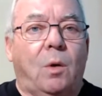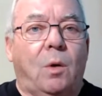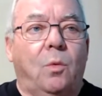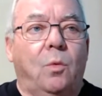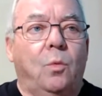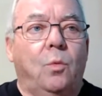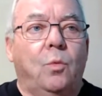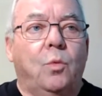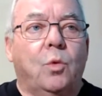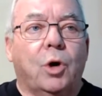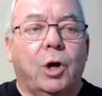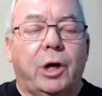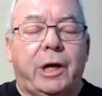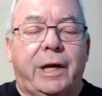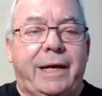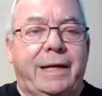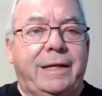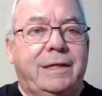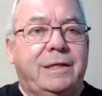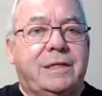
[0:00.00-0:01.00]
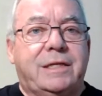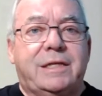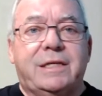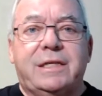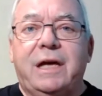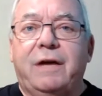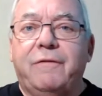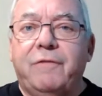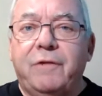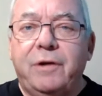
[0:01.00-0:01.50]
working
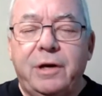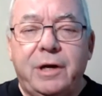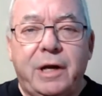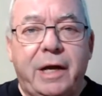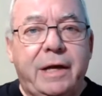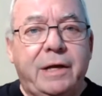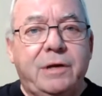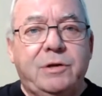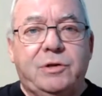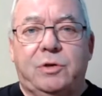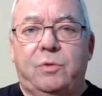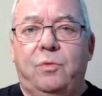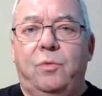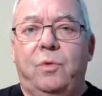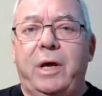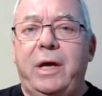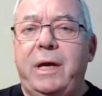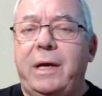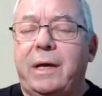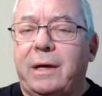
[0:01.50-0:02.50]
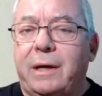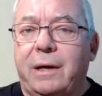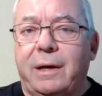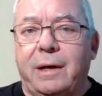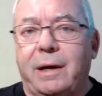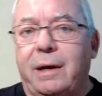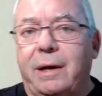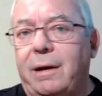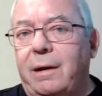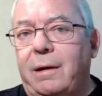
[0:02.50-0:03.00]
seven days a week
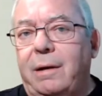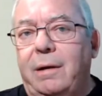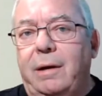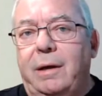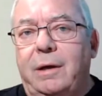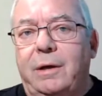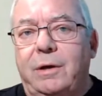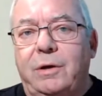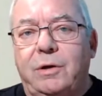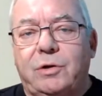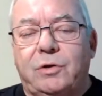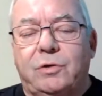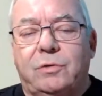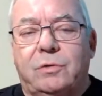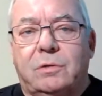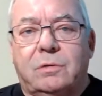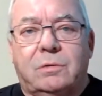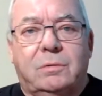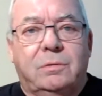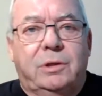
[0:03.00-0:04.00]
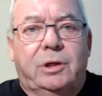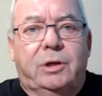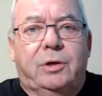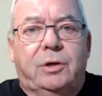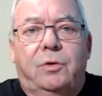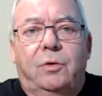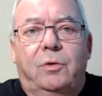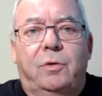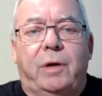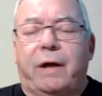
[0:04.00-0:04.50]
uh, you
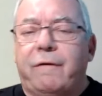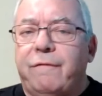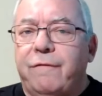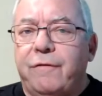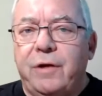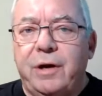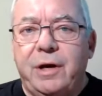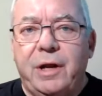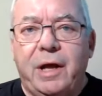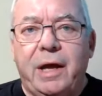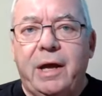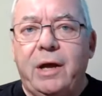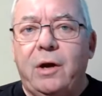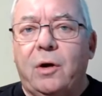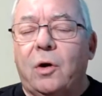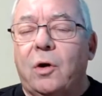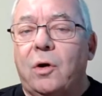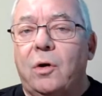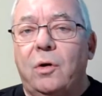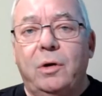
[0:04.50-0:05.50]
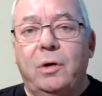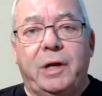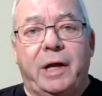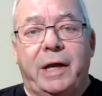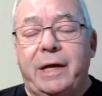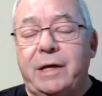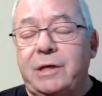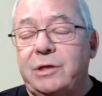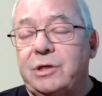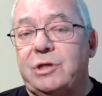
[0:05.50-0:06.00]
know, every day, all
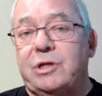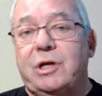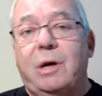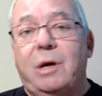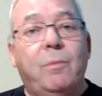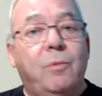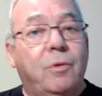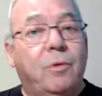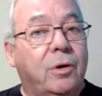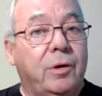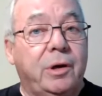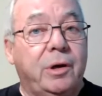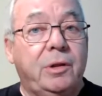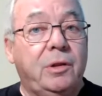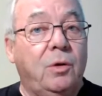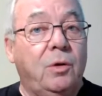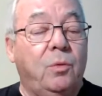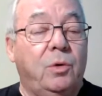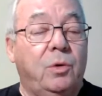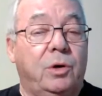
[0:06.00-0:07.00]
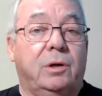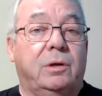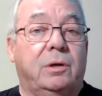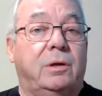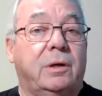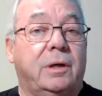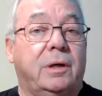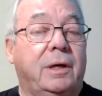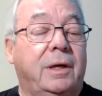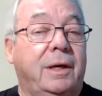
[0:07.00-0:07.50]
day, somewhere in the
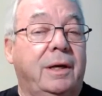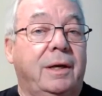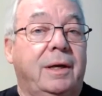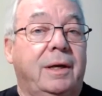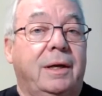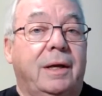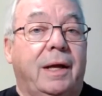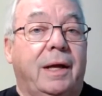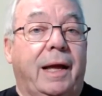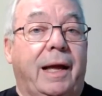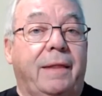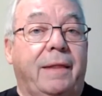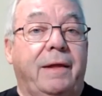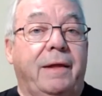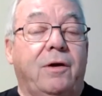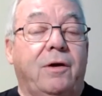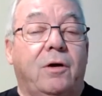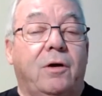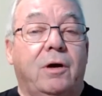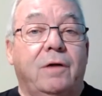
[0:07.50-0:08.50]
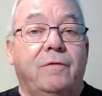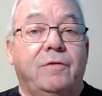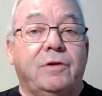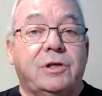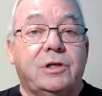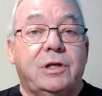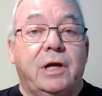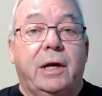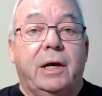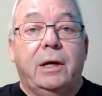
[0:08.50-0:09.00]
world. And then all of a
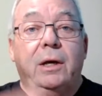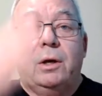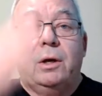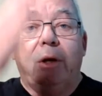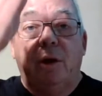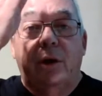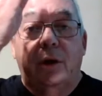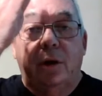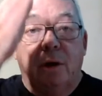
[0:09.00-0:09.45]
sudden,